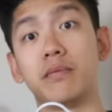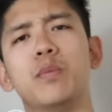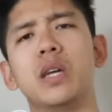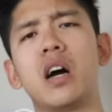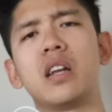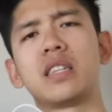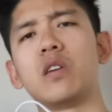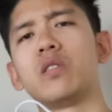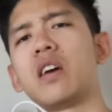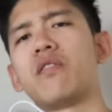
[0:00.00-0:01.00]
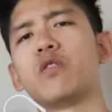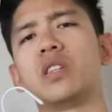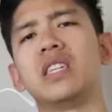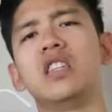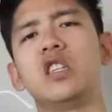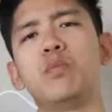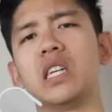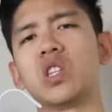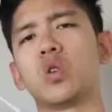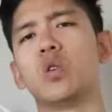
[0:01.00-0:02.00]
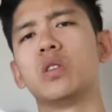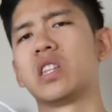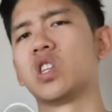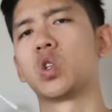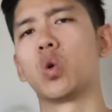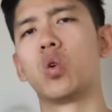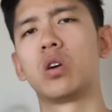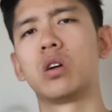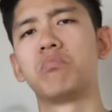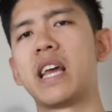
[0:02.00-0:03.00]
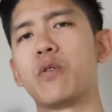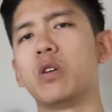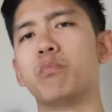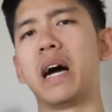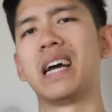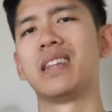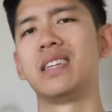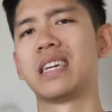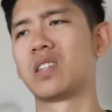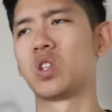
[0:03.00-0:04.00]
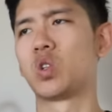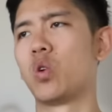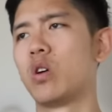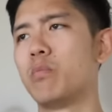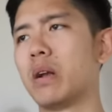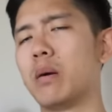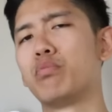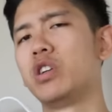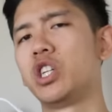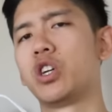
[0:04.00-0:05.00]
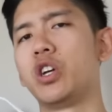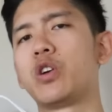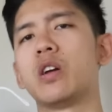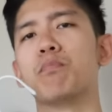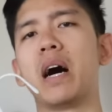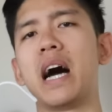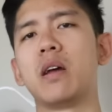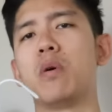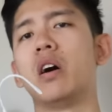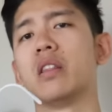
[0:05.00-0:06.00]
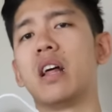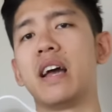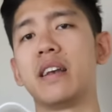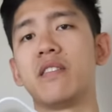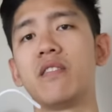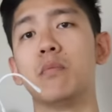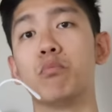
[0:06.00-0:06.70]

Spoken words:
To be honest, I don't think I've ever seen these being sold at the store. Can't really buy these at the store, but I'm pretty sure you can buy them online in